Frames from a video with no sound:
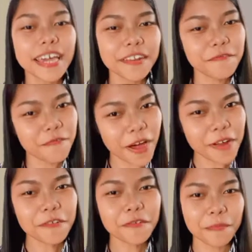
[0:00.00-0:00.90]
The
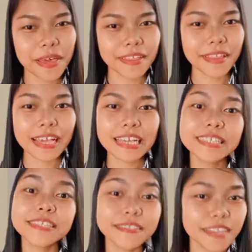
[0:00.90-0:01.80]
environment
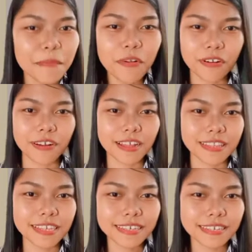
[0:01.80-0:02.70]
is
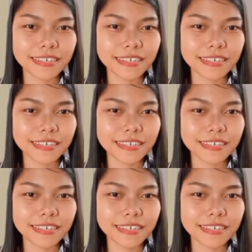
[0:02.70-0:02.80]
democratic.